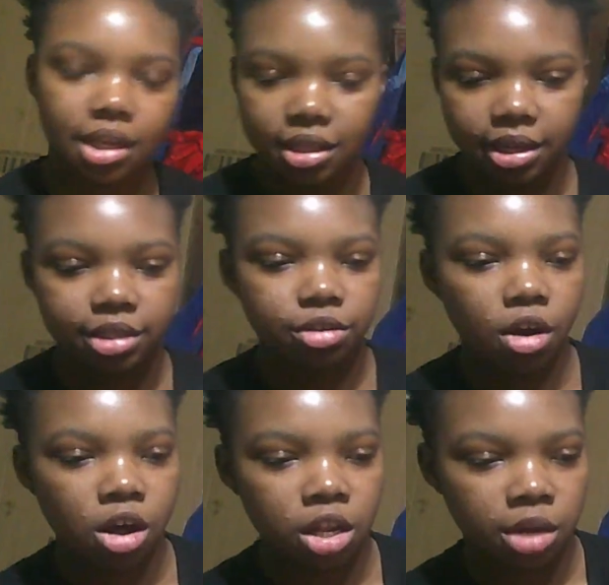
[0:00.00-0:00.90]
That's
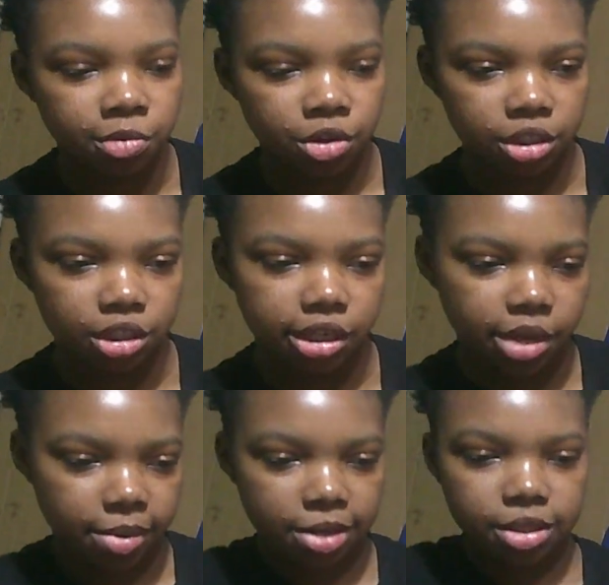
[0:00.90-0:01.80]
all I'm gonna say
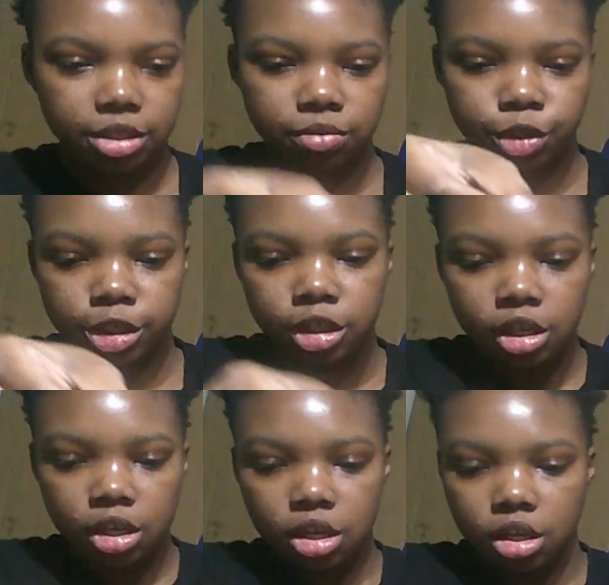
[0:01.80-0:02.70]
about this one.
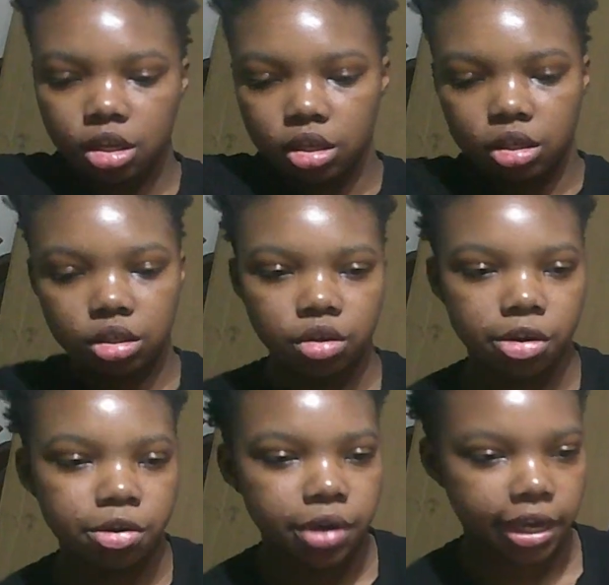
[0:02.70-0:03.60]

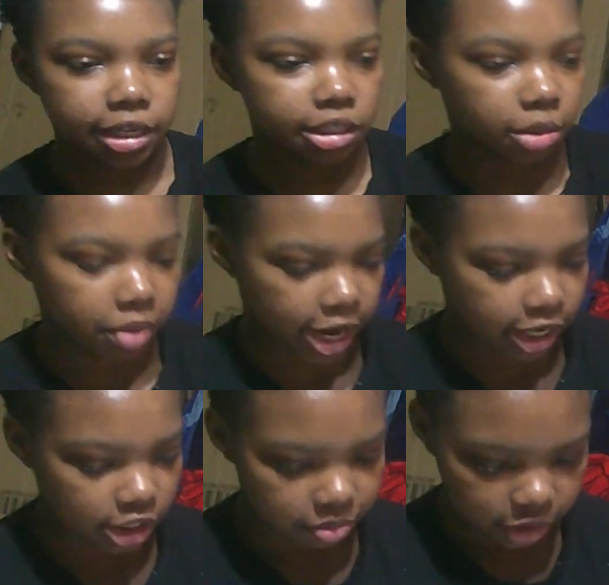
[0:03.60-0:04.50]
No hate to
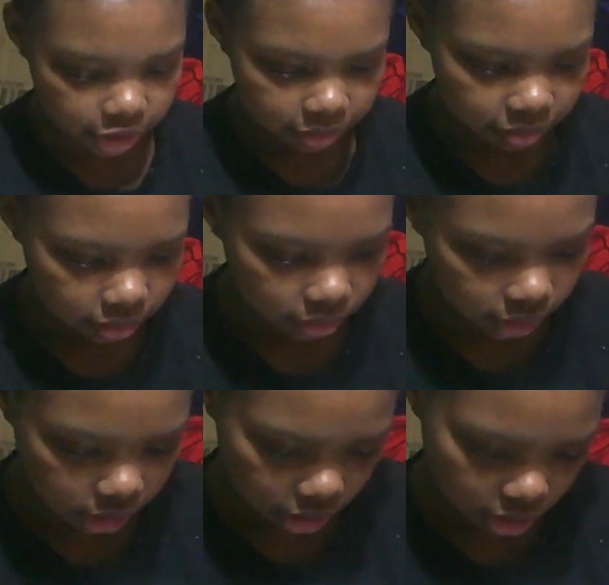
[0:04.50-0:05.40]
pass me,
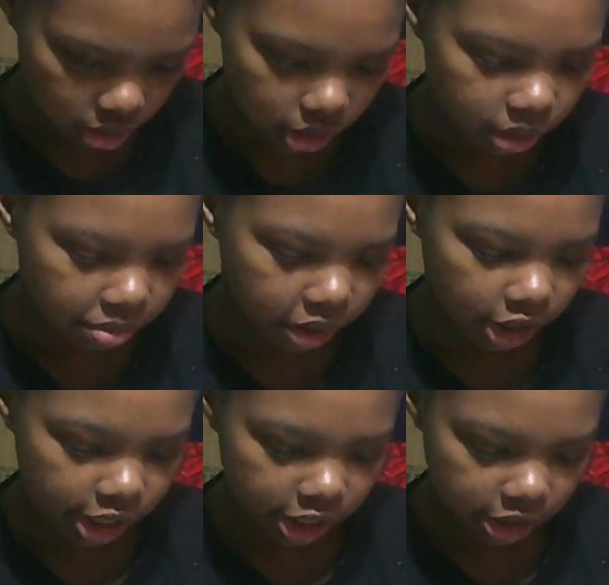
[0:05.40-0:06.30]
but
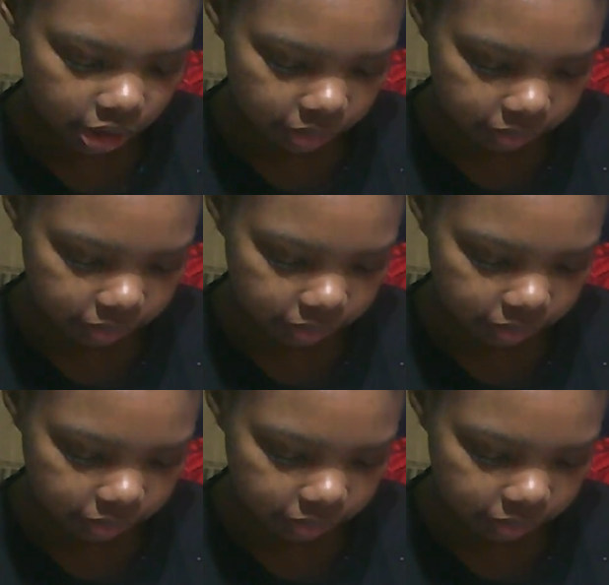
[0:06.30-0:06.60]
like,